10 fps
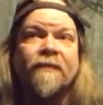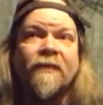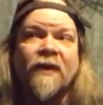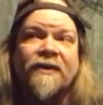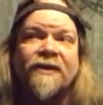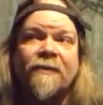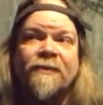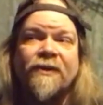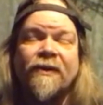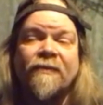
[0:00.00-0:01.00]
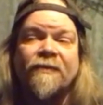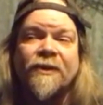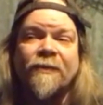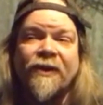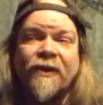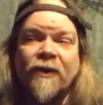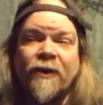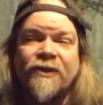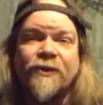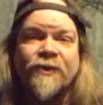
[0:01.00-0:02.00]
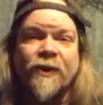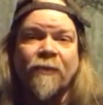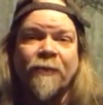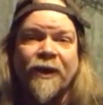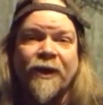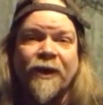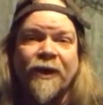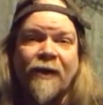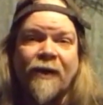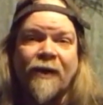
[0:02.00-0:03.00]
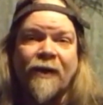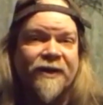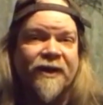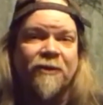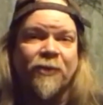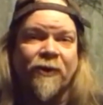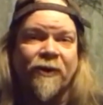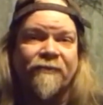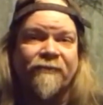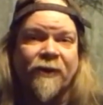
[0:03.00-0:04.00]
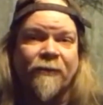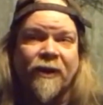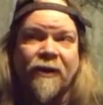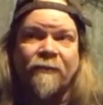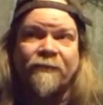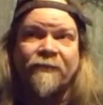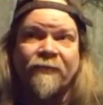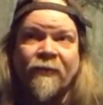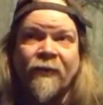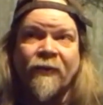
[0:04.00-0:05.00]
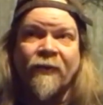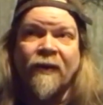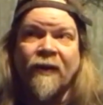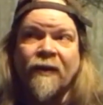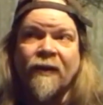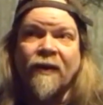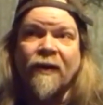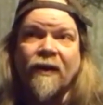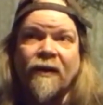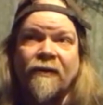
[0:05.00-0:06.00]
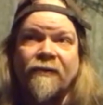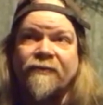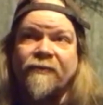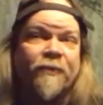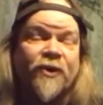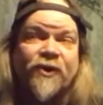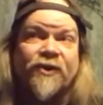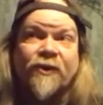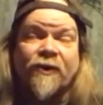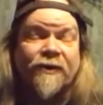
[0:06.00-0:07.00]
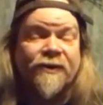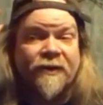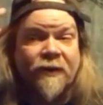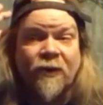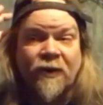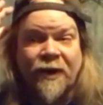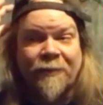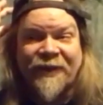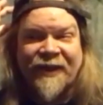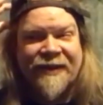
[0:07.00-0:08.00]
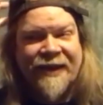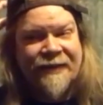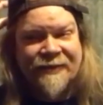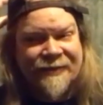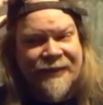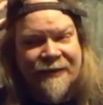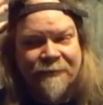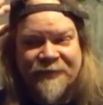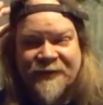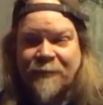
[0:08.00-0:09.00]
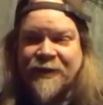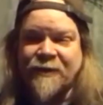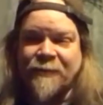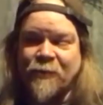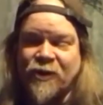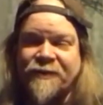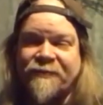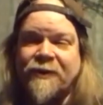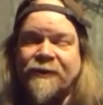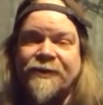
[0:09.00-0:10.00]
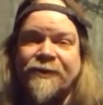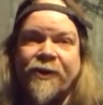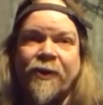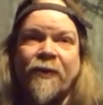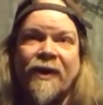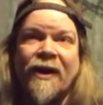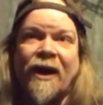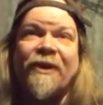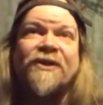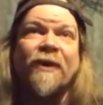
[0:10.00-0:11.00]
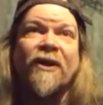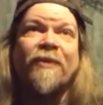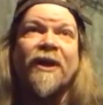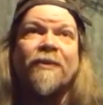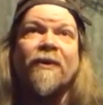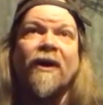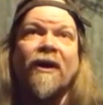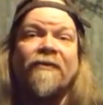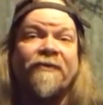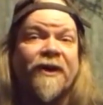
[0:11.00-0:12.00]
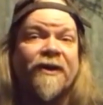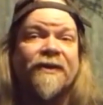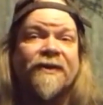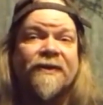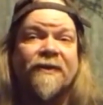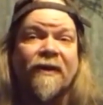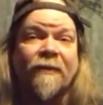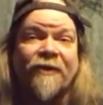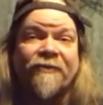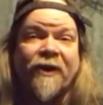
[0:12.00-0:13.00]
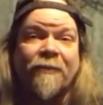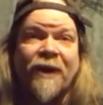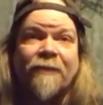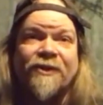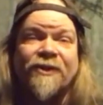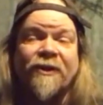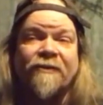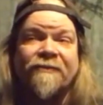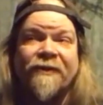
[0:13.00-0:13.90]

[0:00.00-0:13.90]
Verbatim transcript: a lot of times, um, some of the early ones, it was all me. I would rent a keyboard from um, uh, from music stores locally, but then that that started becoming more difficult to do. I met some other people. Uh, Fetus, my friend Matt Meserve,